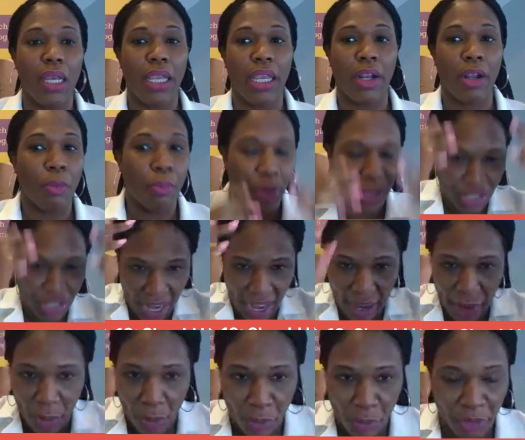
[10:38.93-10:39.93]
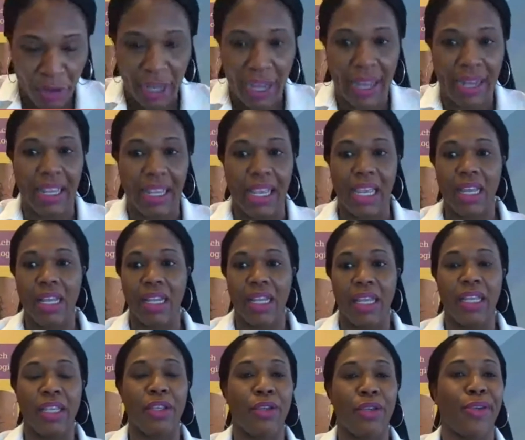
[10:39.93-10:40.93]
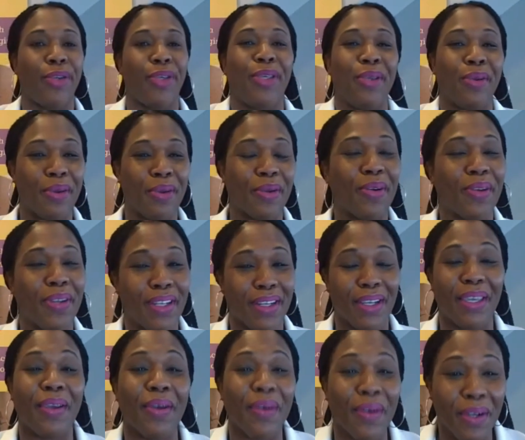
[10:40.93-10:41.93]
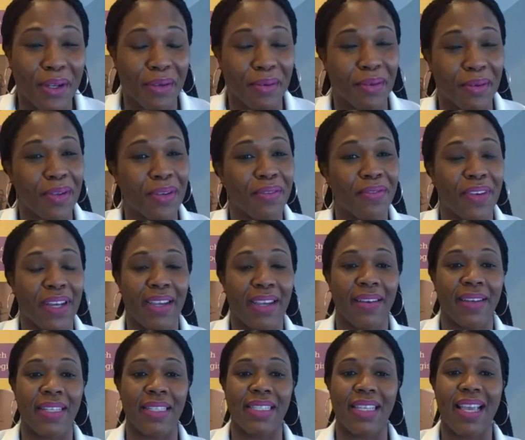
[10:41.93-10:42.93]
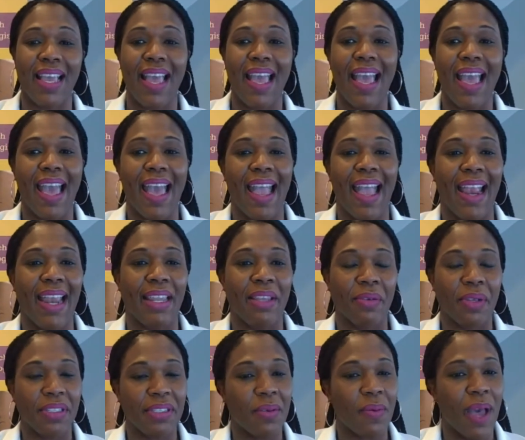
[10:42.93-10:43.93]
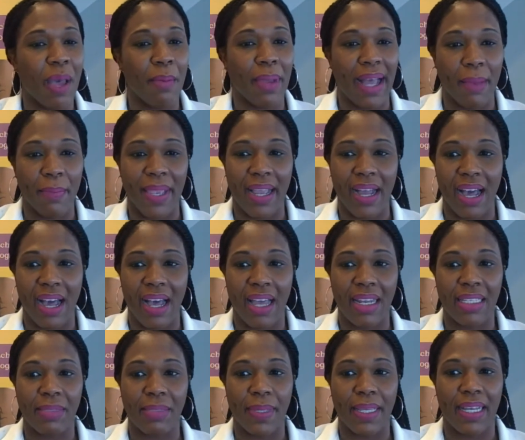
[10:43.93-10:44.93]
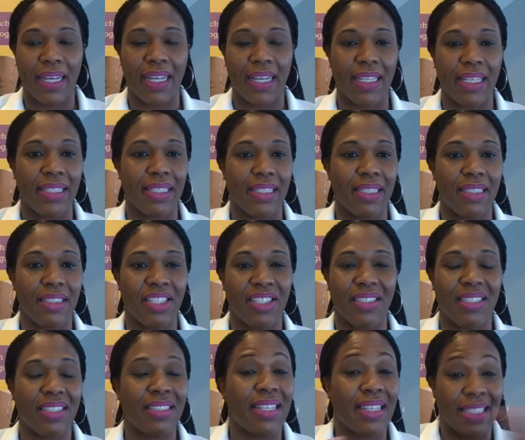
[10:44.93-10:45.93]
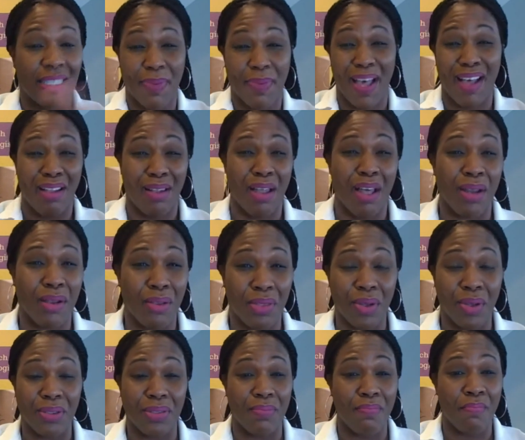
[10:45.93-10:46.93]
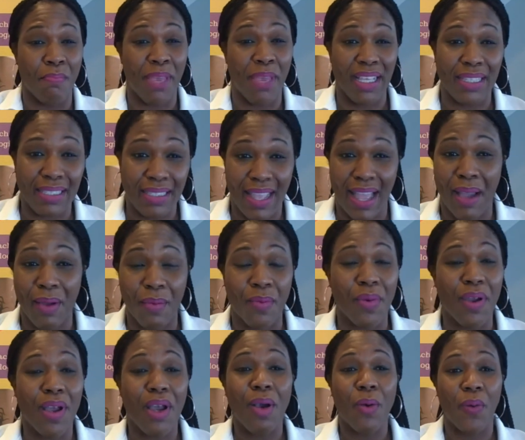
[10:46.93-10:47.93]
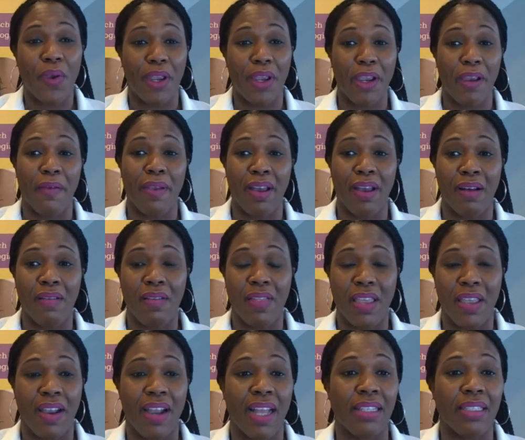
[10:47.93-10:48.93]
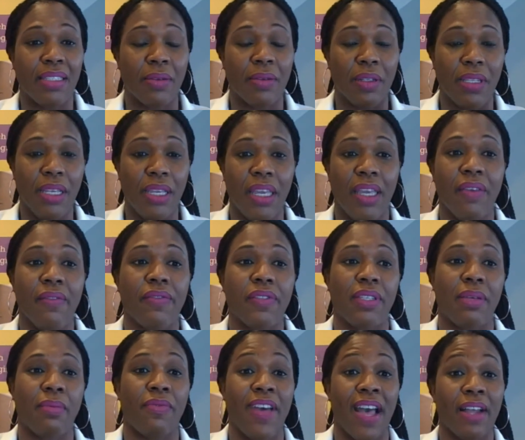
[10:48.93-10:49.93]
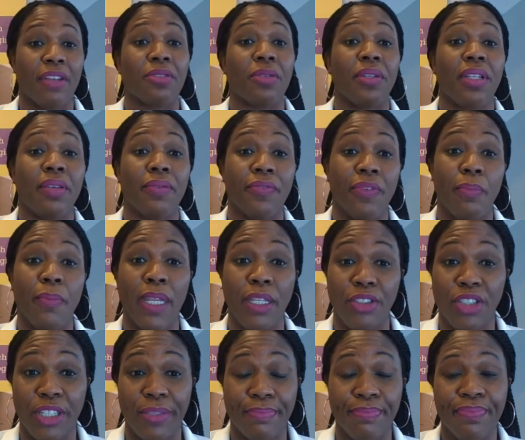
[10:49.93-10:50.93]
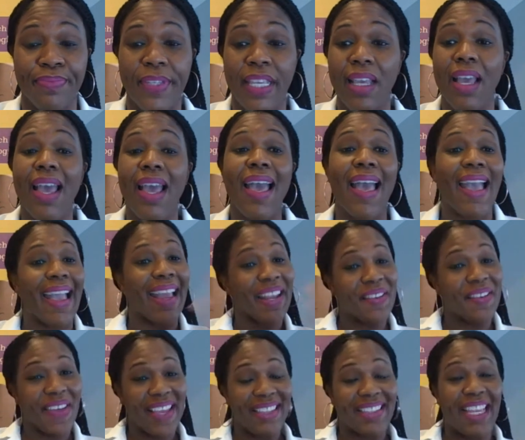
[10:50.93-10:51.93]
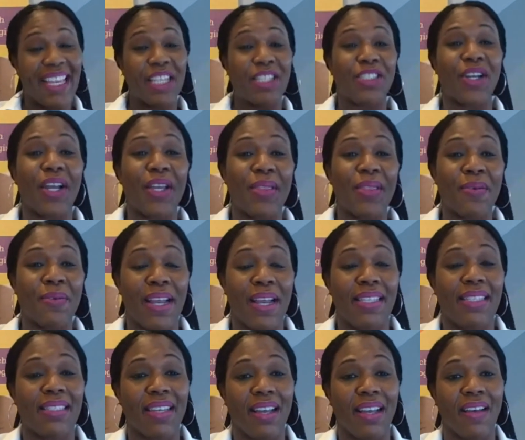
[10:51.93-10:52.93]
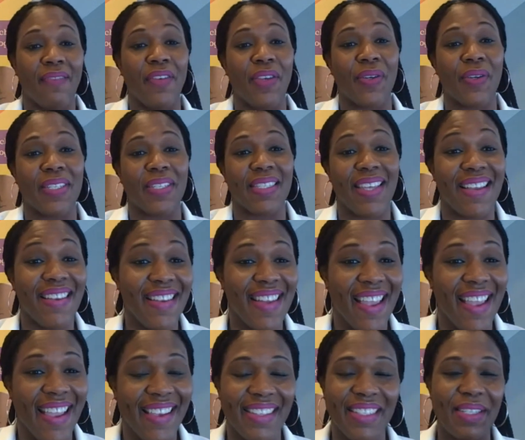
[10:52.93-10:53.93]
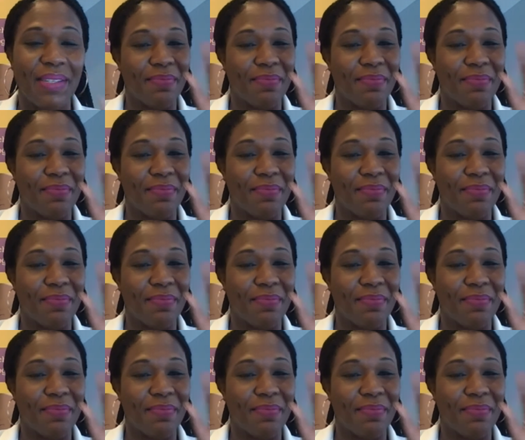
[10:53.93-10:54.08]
put your head over it and inhale it, you're going to cure coronavirus. And the reason why I'm coming on is because just to dispel a lot of those myths that we're hearing out there and to really give some factual information. Anyways, enjoy the rest of your Sunday.